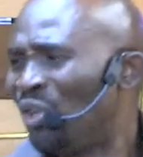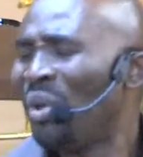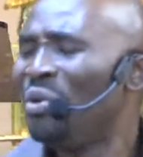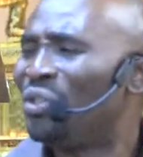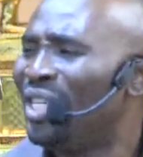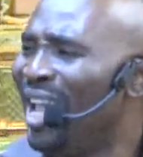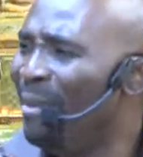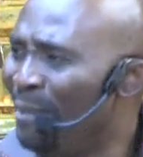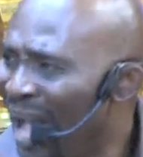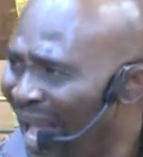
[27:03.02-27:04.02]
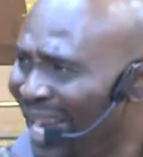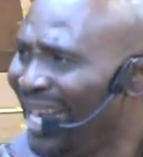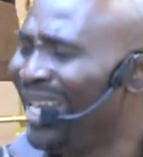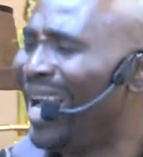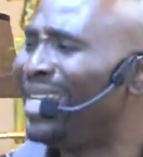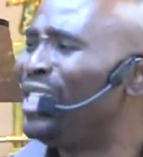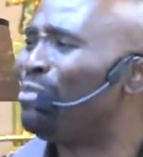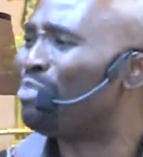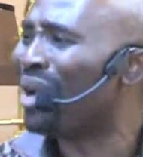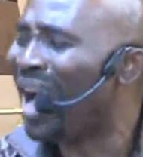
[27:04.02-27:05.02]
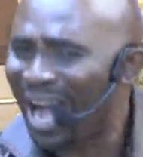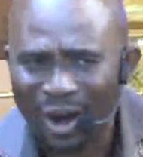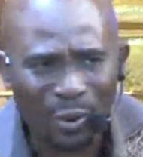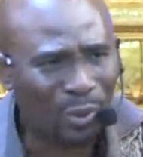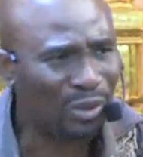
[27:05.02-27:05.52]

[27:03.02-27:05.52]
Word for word: when you see a man that is proud,